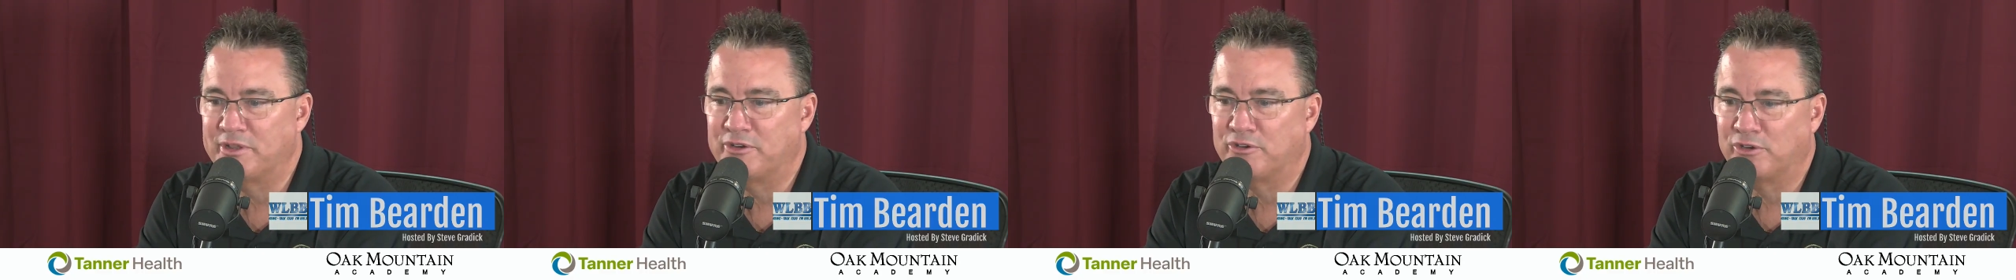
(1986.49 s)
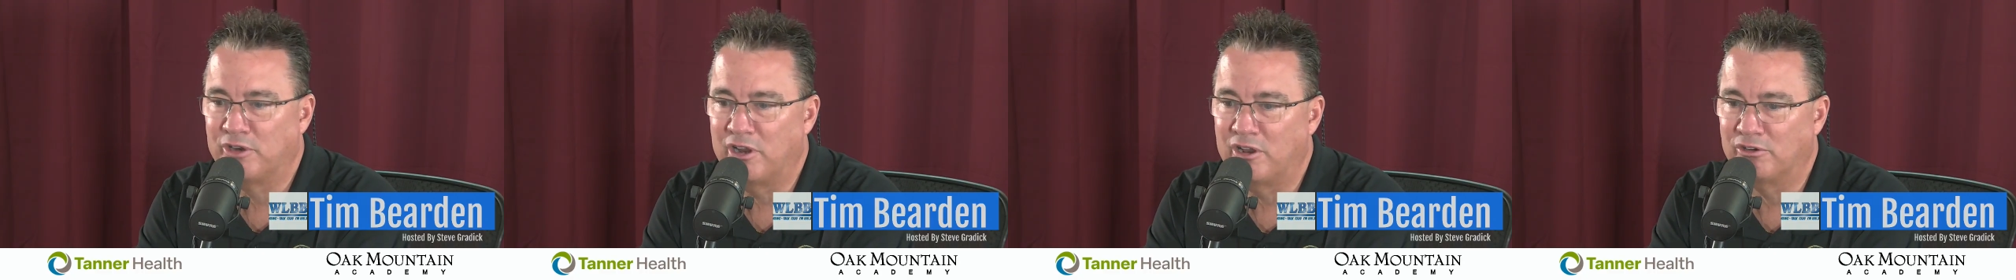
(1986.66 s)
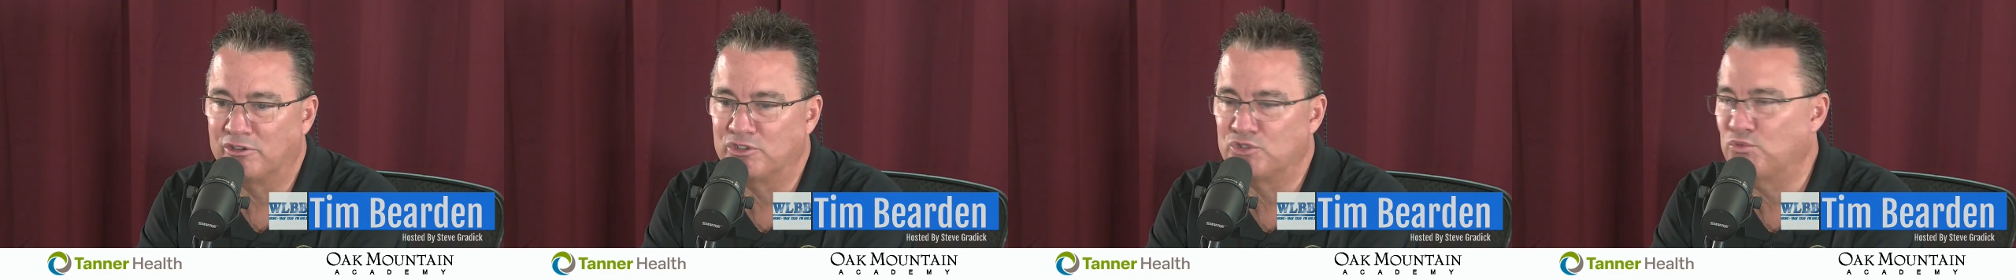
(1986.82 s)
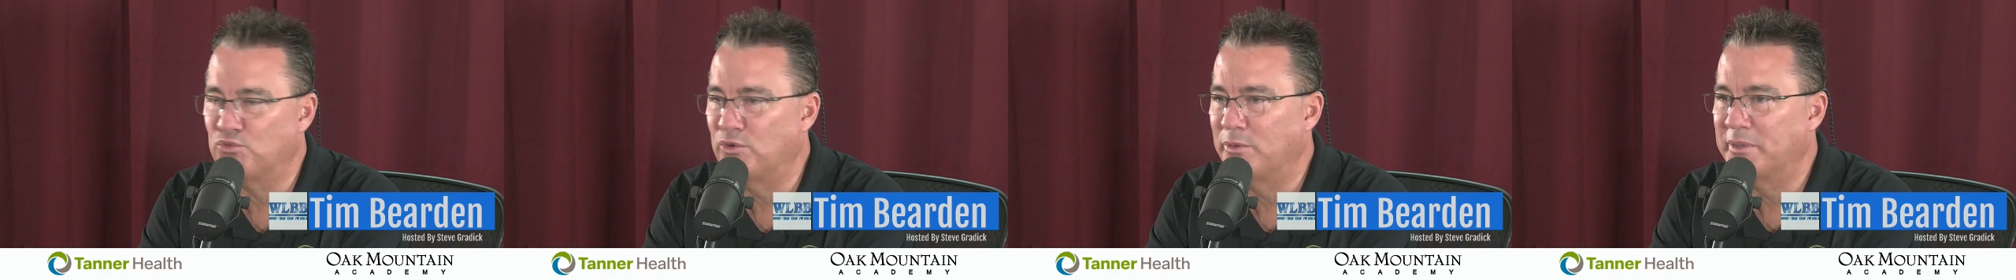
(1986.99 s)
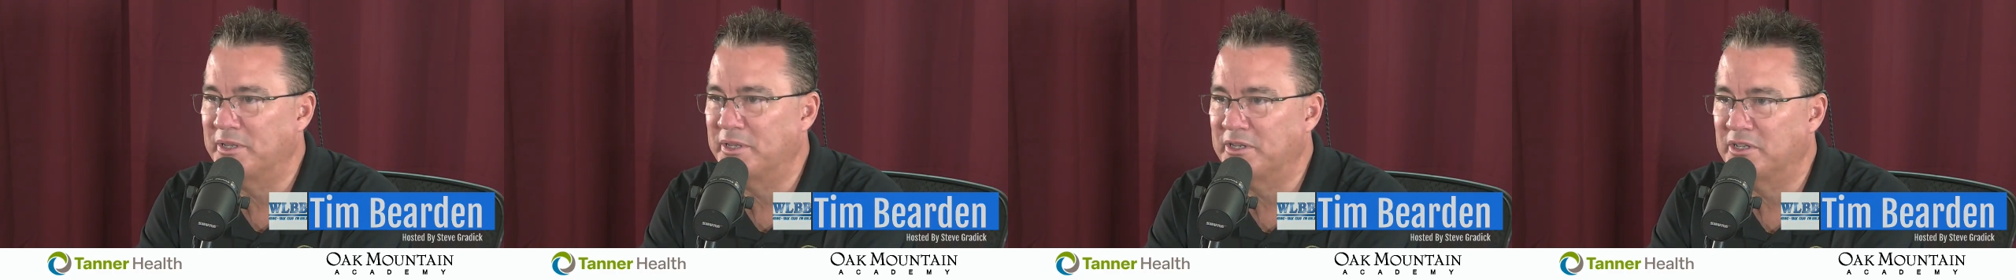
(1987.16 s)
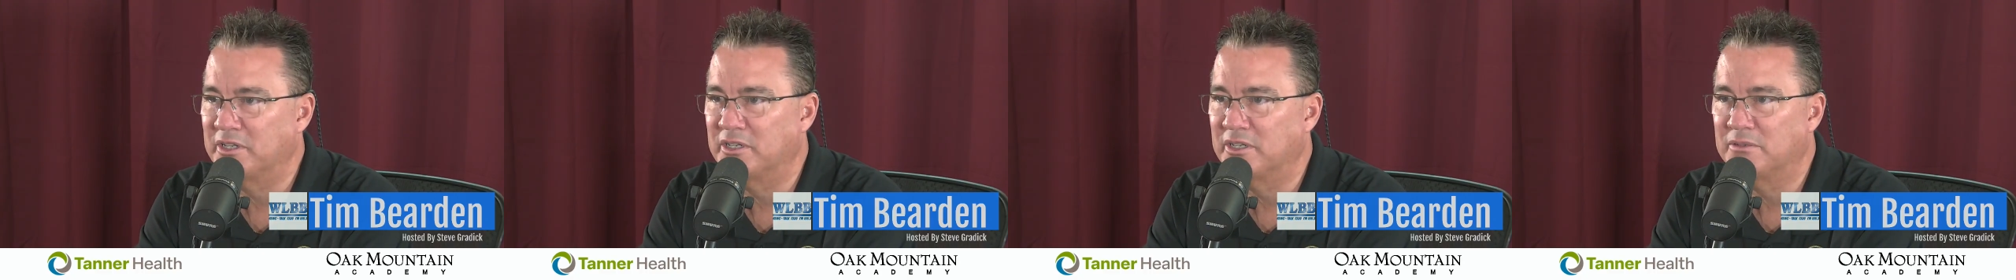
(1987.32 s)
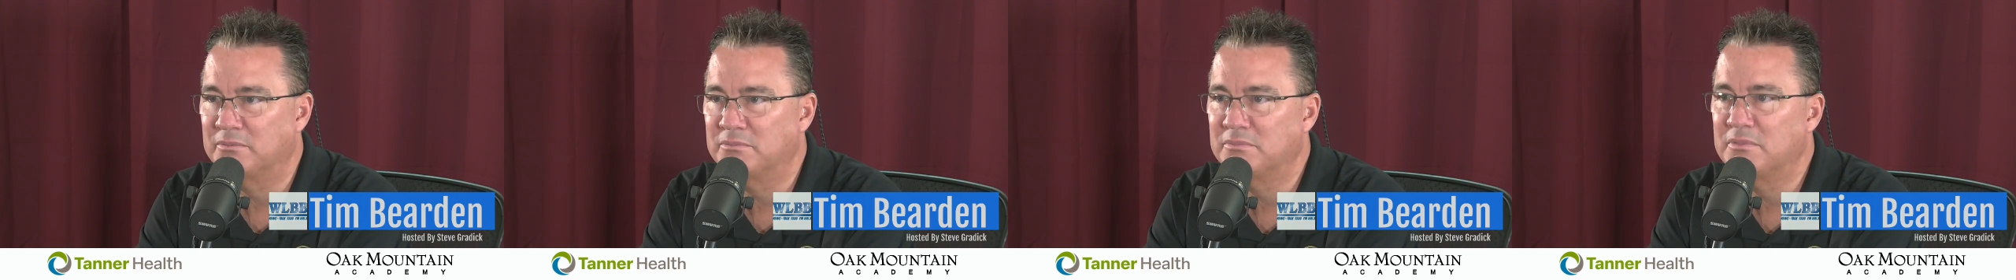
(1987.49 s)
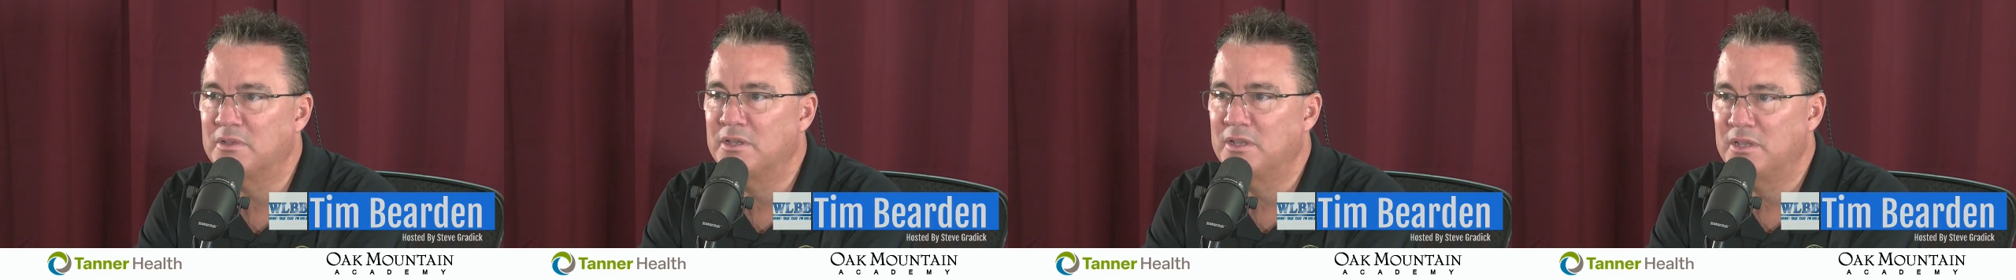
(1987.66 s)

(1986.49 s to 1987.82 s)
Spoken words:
or congresswoman to